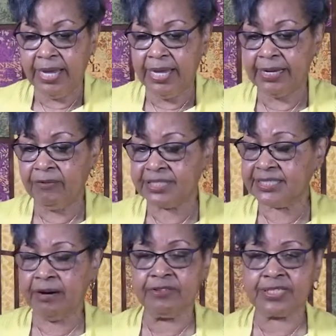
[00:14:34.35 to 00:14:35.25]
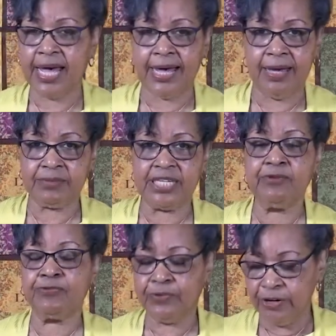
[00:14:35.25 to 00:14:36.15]
And there were several times he
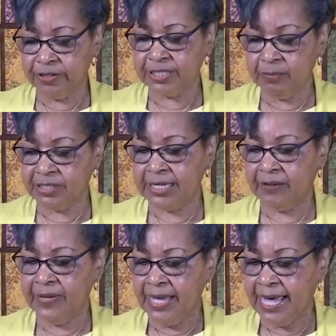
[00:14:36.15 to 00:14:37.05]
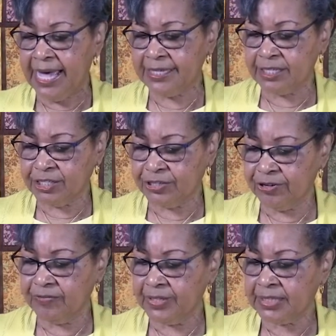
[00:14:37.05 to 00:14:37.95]
referred to himself as a
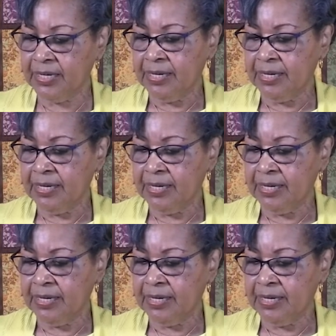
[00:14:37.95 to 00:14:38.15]
servant.